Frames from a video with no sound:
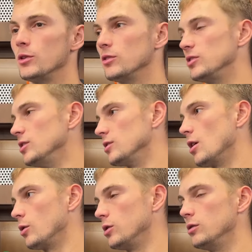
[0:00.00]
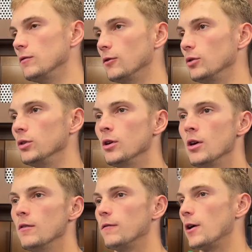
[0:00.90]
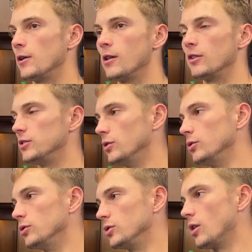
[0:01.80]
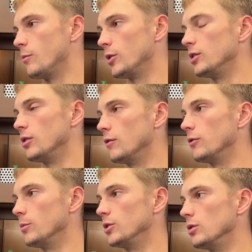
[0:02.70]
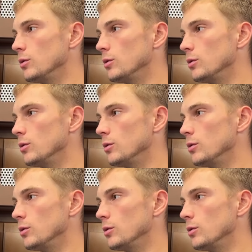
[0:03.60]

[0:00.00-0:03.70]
into the season healthy, fully firing on all cylinders, so I'm ready to go for a big year.